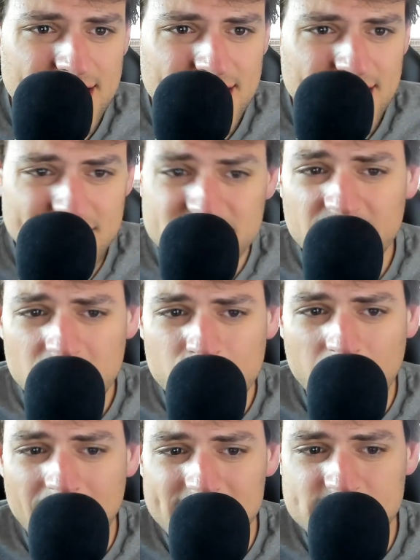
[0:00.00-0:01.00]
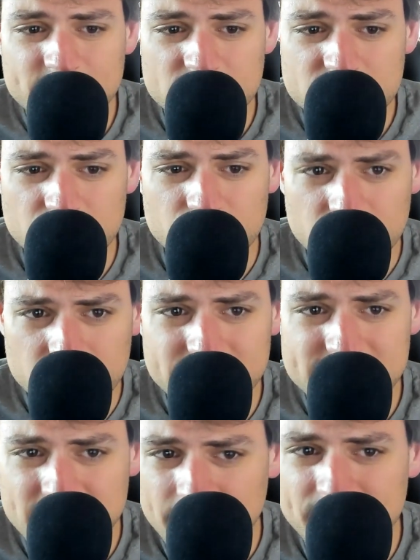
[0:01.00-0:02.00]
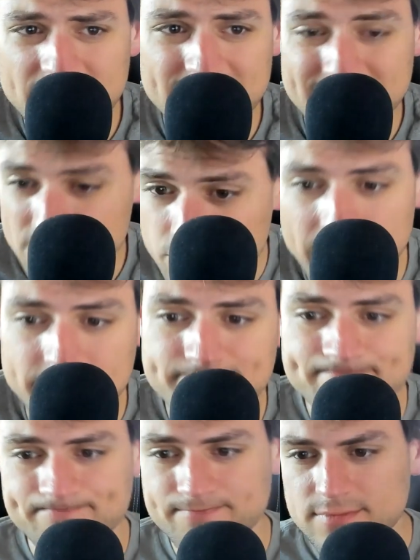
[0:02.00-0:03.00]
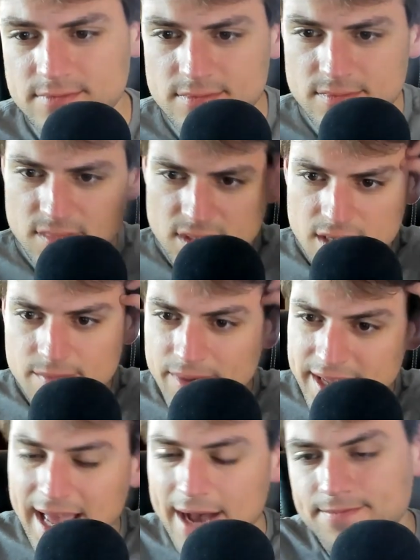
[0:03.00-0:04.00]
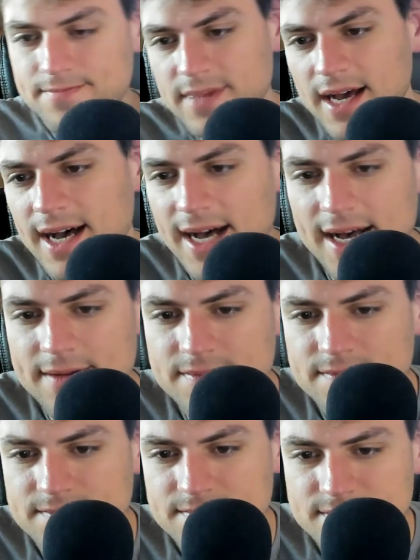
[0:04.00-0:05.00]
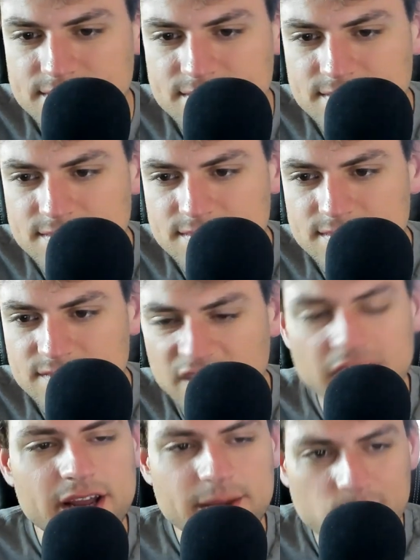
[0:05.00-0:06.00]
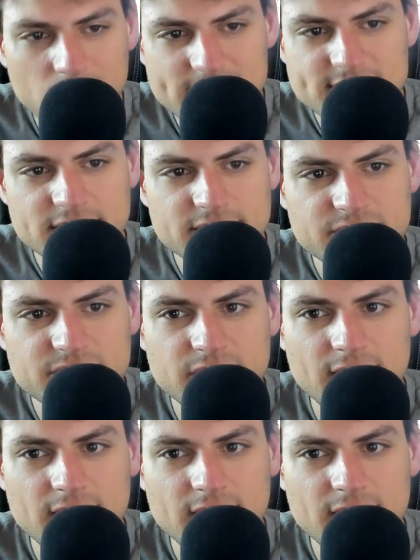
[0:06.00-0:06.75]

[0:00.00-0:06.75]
It's very possible to ruin something that's great. But yeah, uh, very impressive.